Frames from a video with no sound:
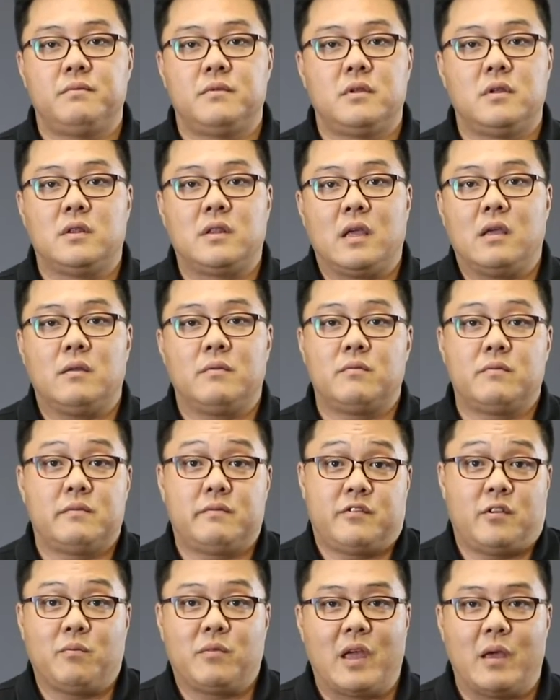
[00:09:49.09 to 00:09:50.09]
They
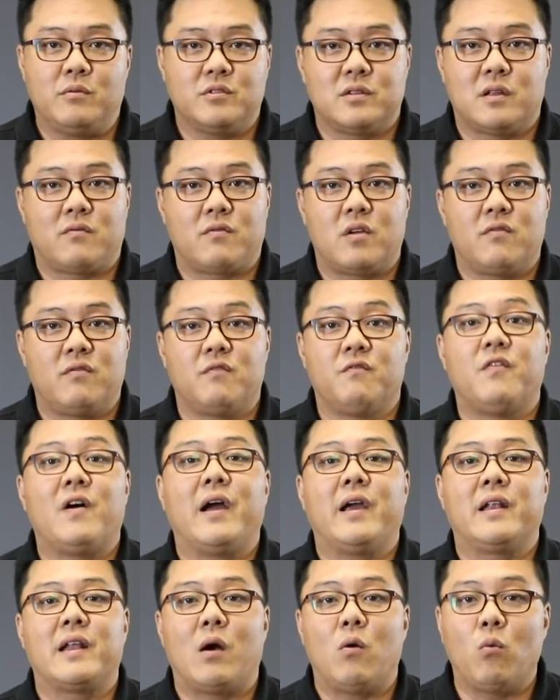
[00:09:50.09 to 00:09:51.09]
sometimes never even
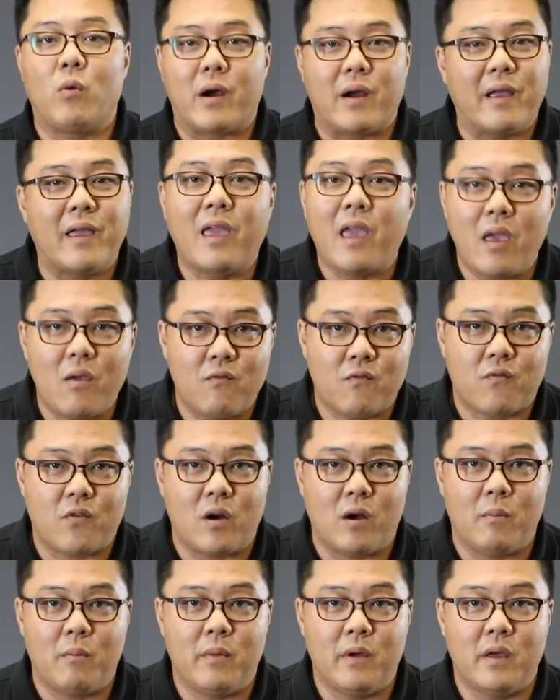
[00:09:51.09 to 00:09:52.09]
find out where it came
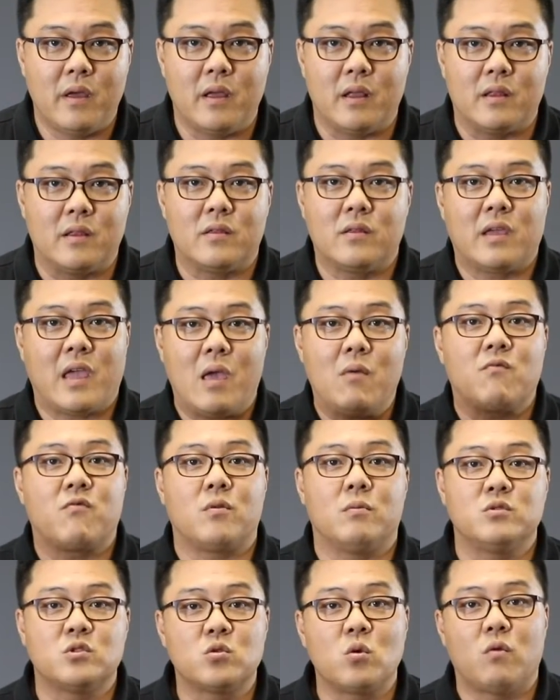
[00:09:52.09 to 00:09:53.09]
from. It came
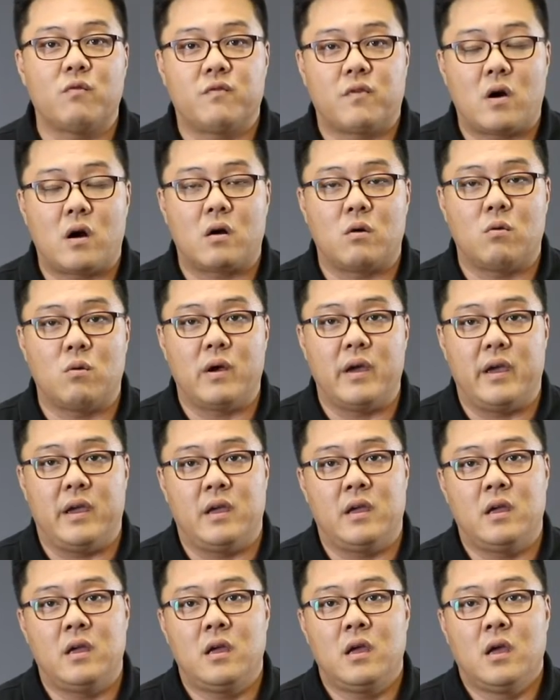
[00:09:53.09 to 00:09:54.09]
from so far
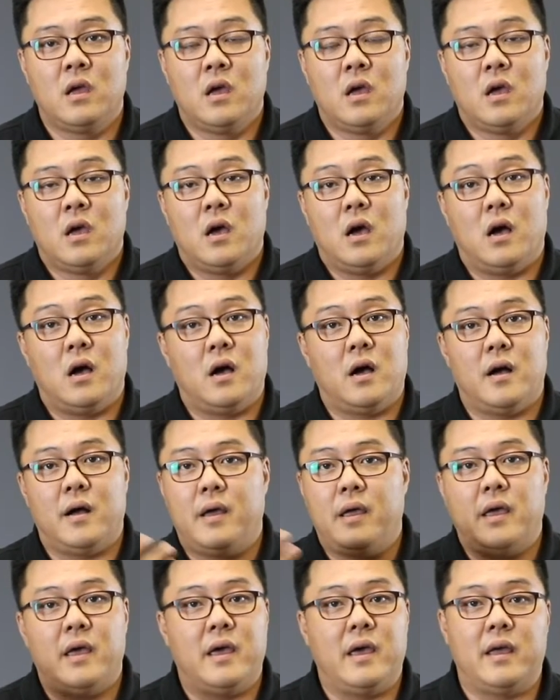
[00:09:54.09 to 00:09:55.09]
away.
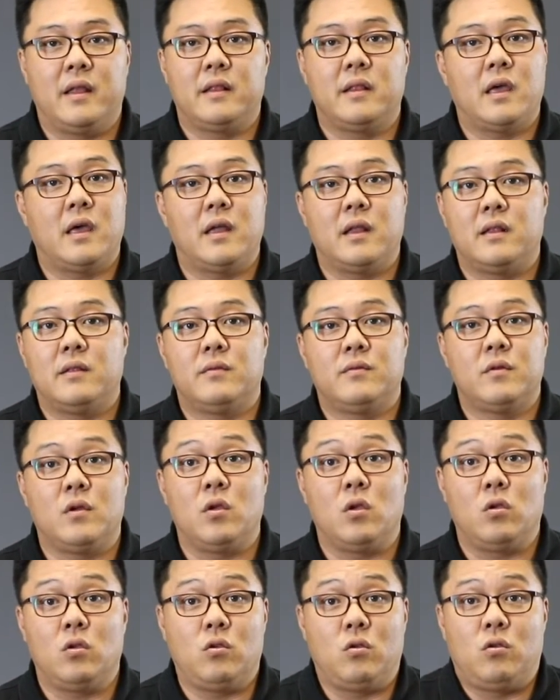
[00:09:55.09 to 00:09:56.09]
And
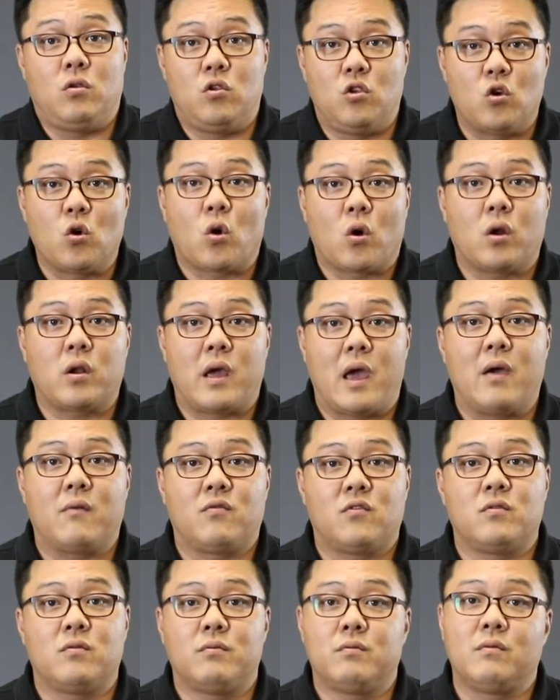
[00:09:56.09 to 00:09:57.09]
you're going to
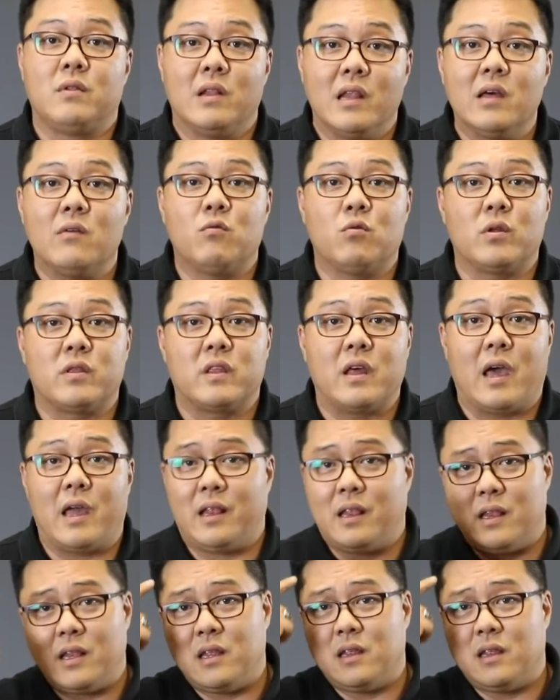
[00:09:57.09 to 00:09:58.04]
have to live with that